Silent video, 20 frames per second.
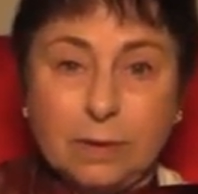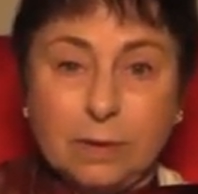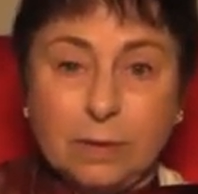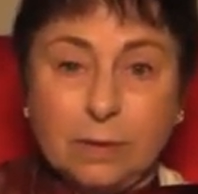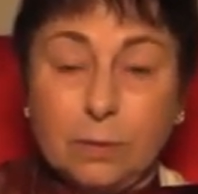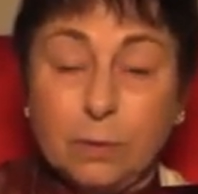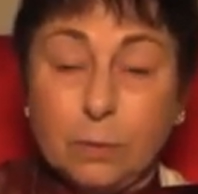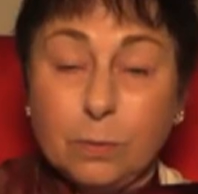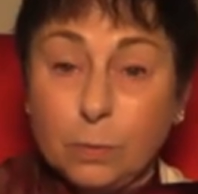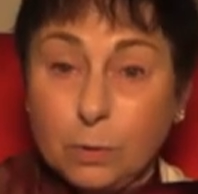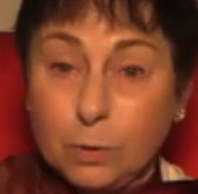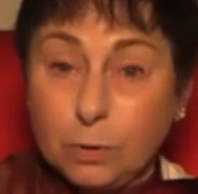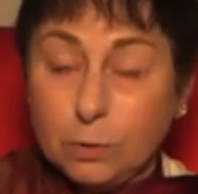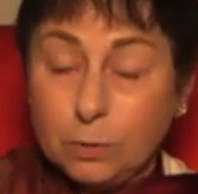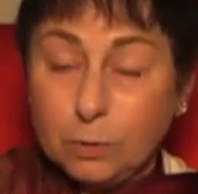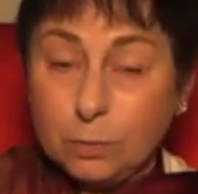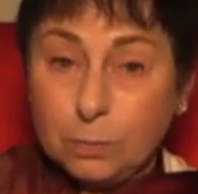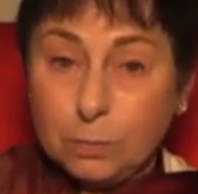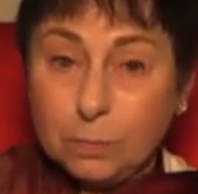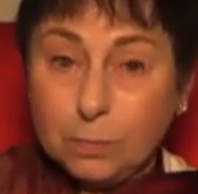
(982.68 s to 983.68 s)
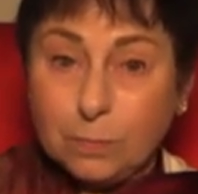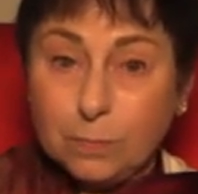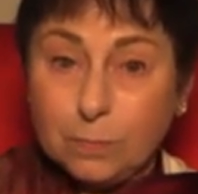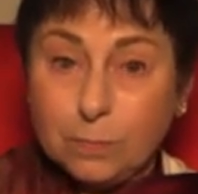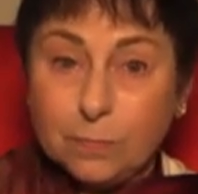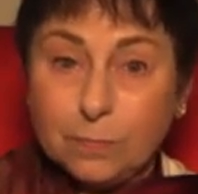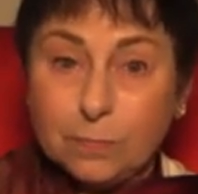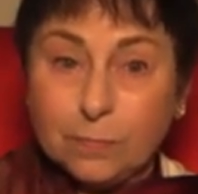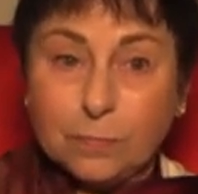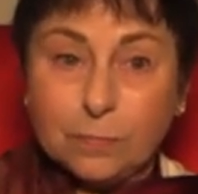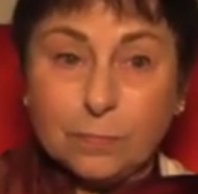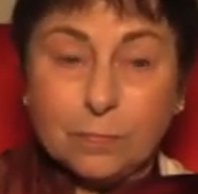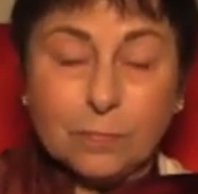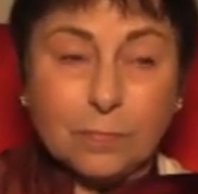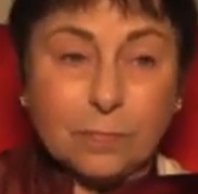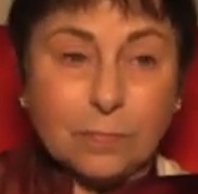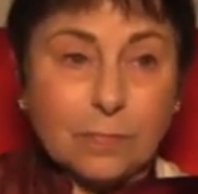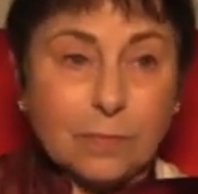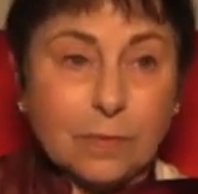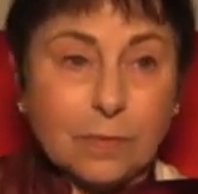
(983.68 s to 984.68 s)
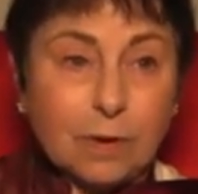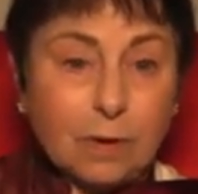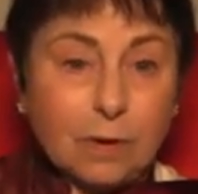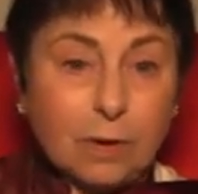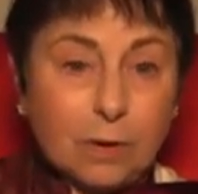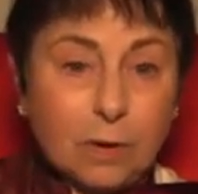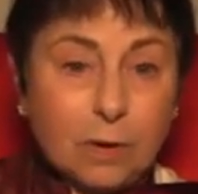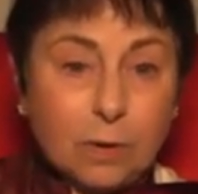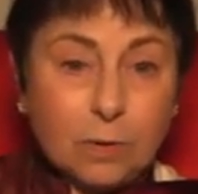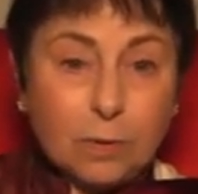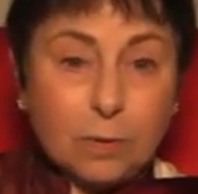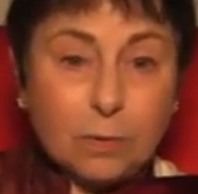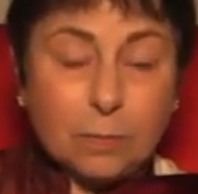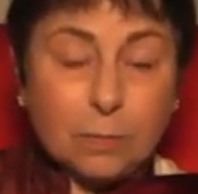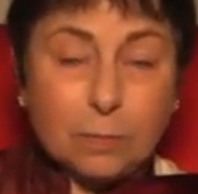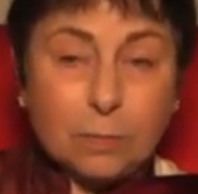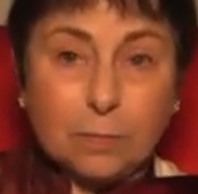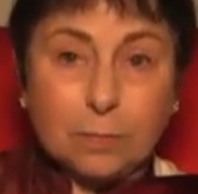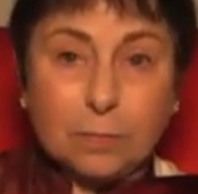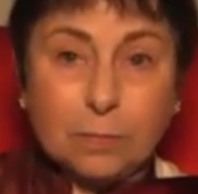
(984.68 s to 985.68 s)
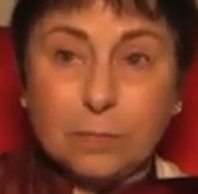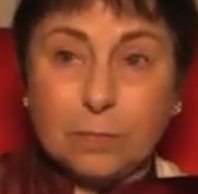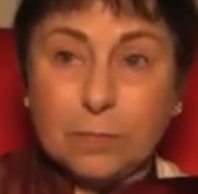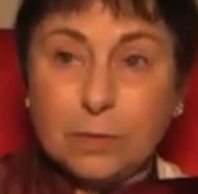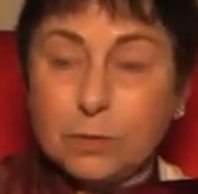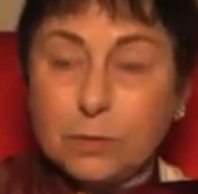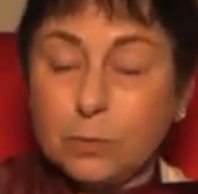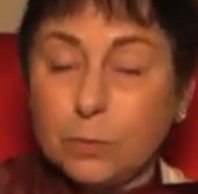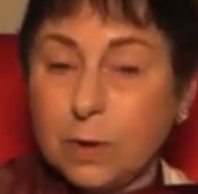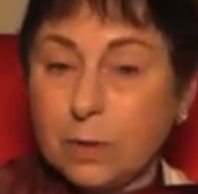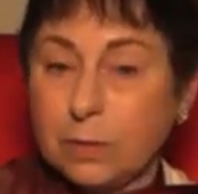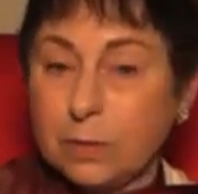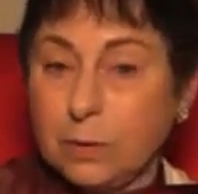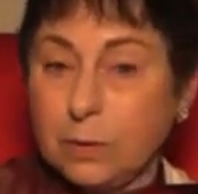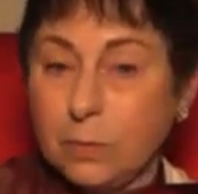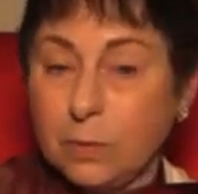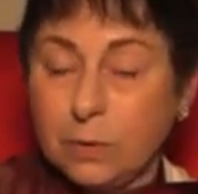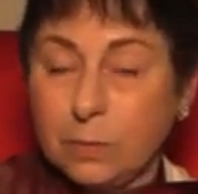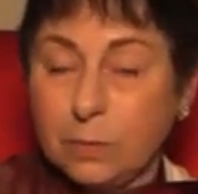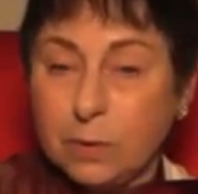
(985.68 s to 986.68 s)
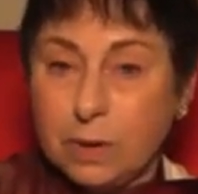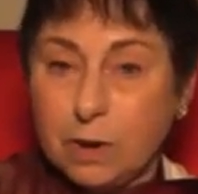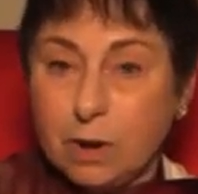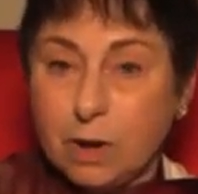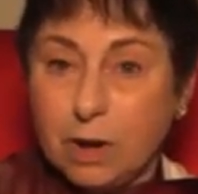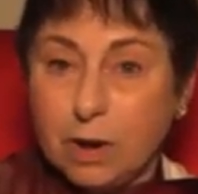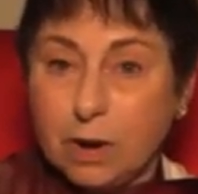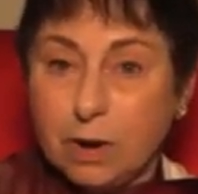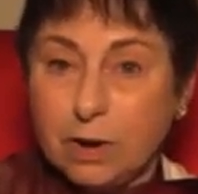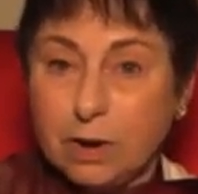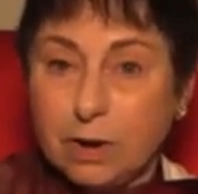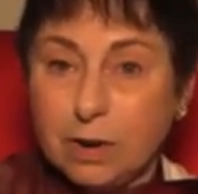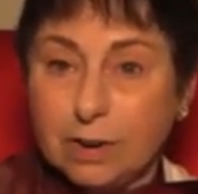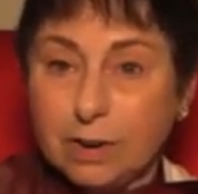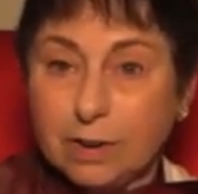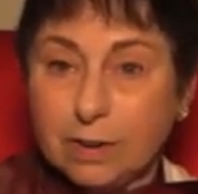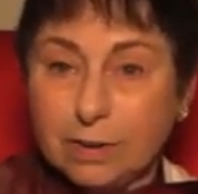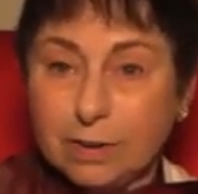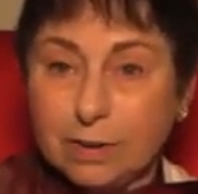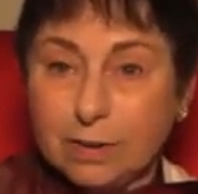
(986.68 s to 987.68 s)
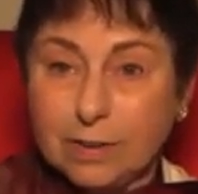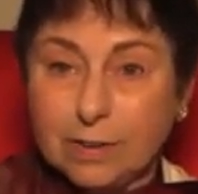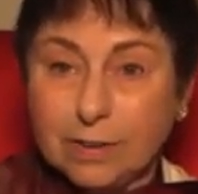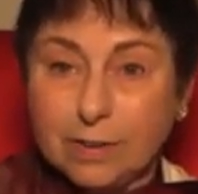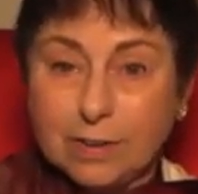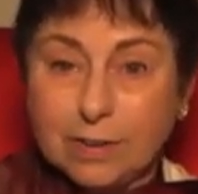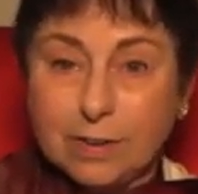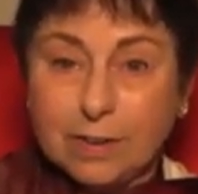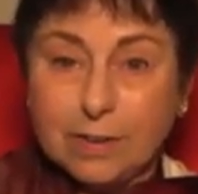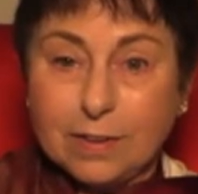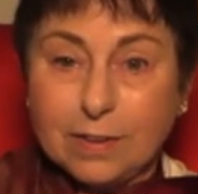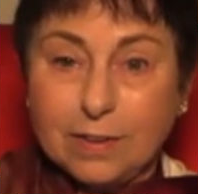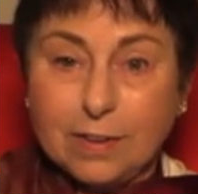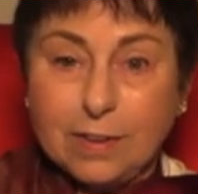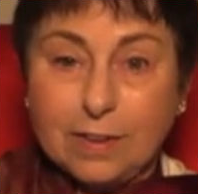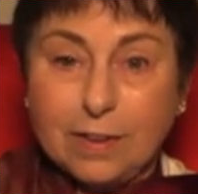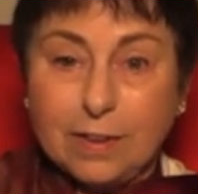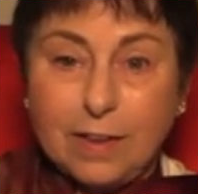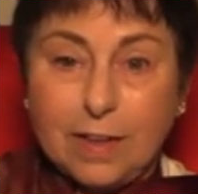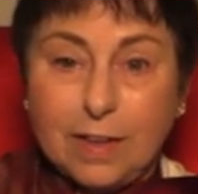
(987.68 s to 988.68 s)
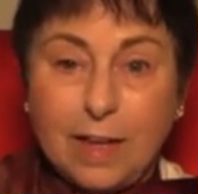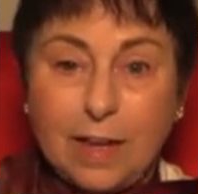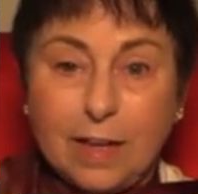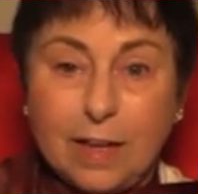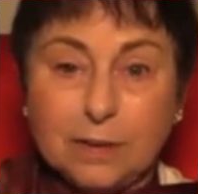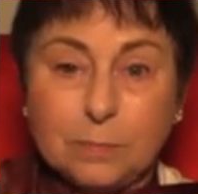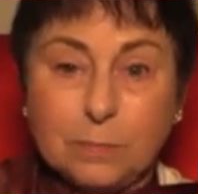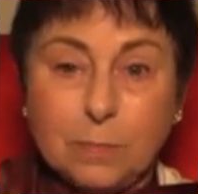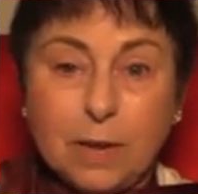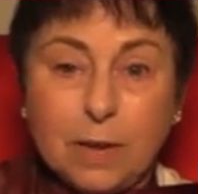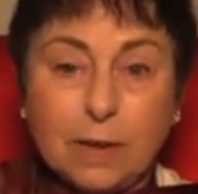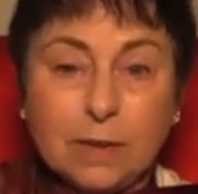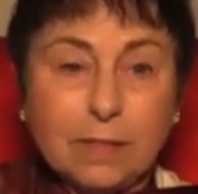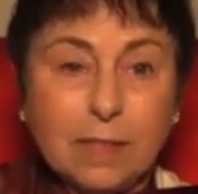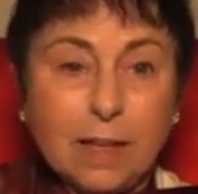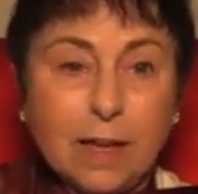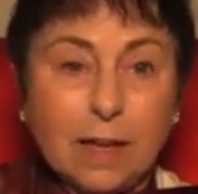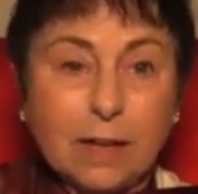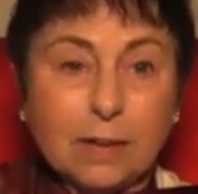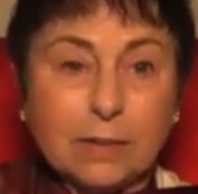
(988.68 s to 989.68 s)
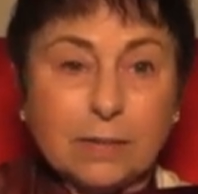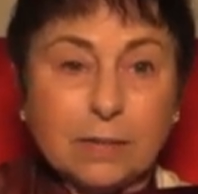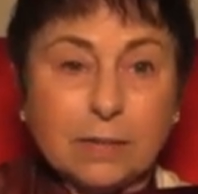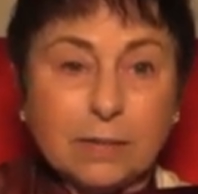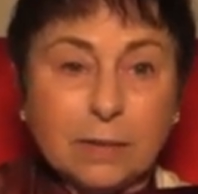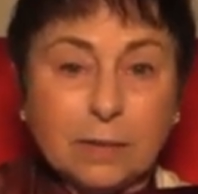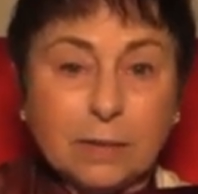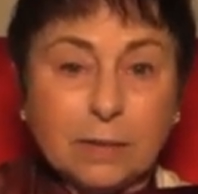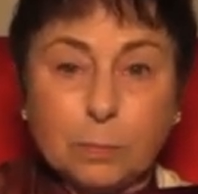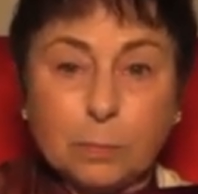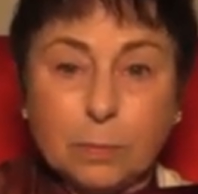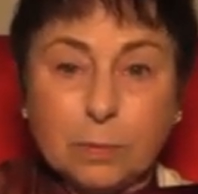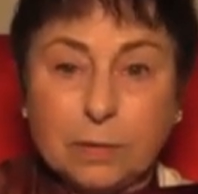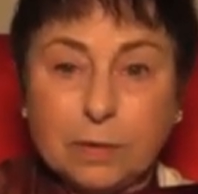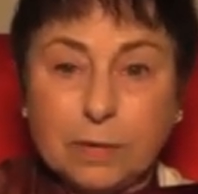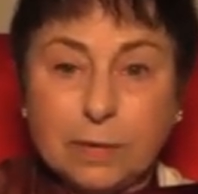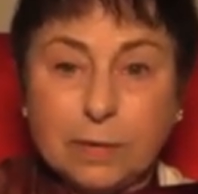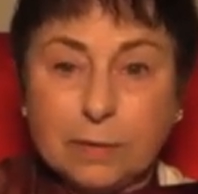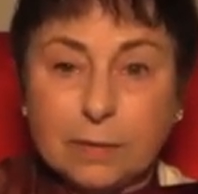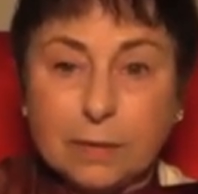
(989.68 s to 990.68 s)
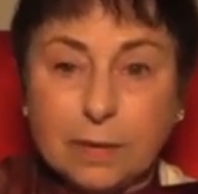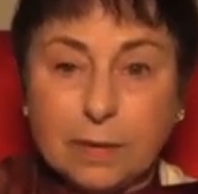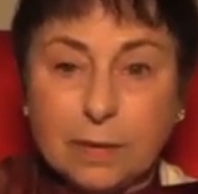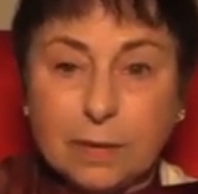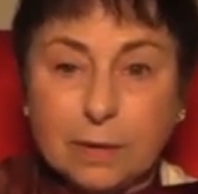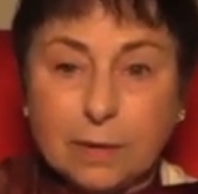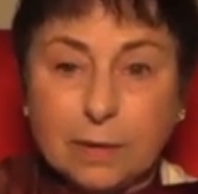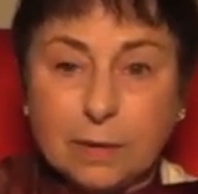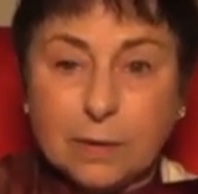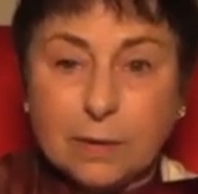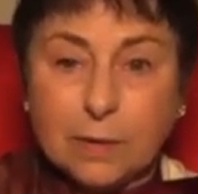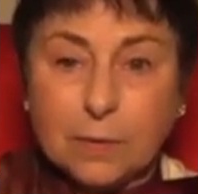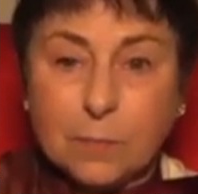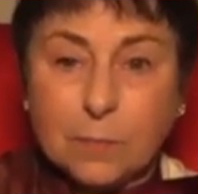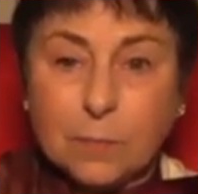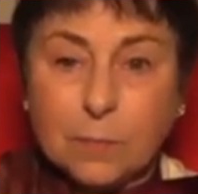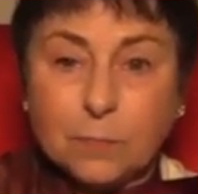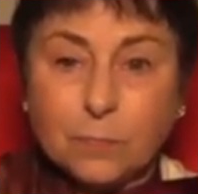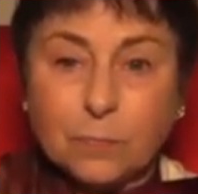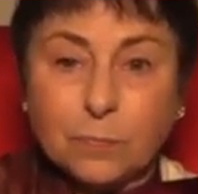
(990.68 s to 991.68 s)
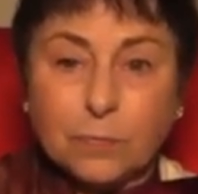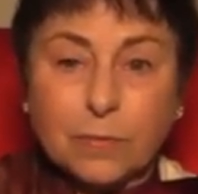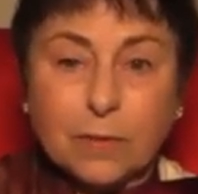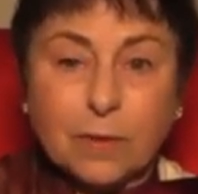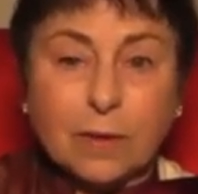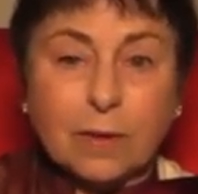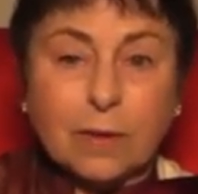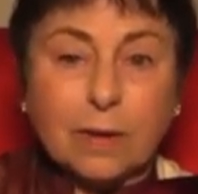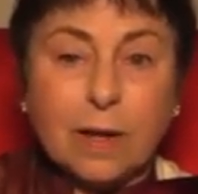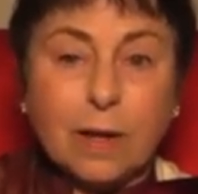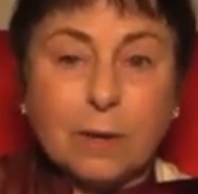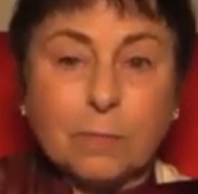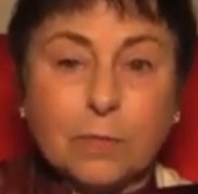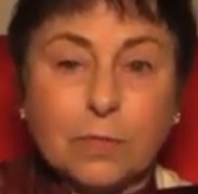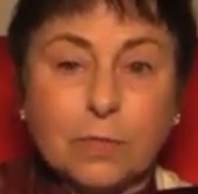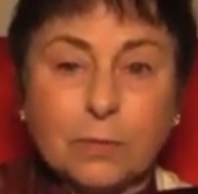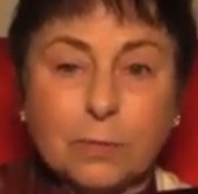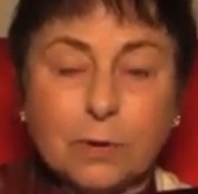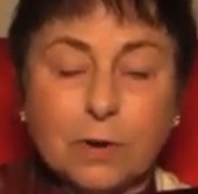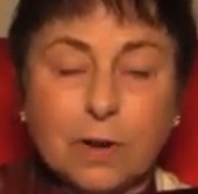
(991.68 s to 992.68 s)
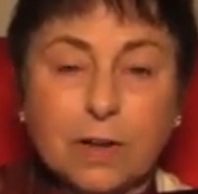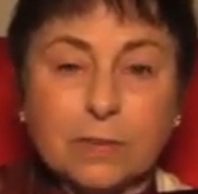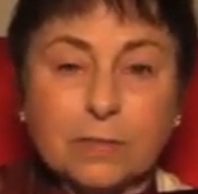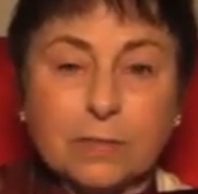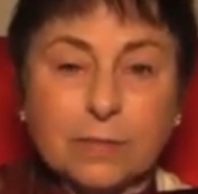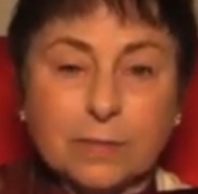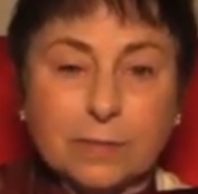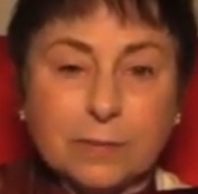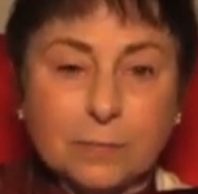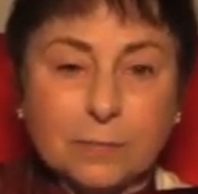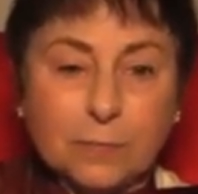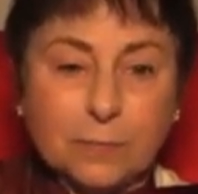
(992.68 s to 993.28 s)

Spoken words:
the room, our home, the dwelling where we are, and may that completely come through us.